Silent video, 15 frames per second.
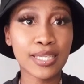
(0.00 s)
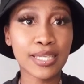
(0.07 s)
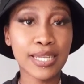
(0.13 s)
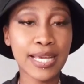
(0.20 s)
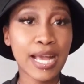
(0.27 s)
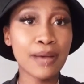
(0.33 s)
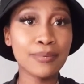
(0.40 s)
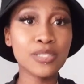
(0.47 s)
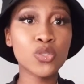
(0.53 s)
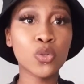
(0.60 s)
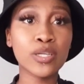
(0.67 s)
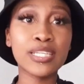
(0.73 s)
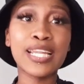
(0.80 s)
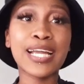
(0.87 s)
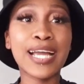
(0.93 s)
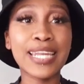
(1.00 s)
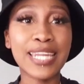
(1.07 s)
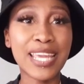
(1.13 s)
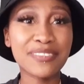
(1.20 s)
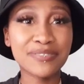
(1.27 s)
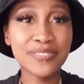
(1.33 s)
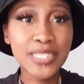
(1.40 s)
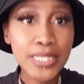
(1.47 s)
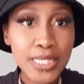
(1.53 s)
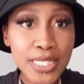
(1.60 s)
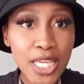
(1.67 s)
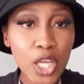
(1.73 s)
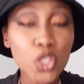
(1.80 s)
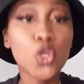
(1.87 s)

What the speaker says: Like, have a tsukhileka left,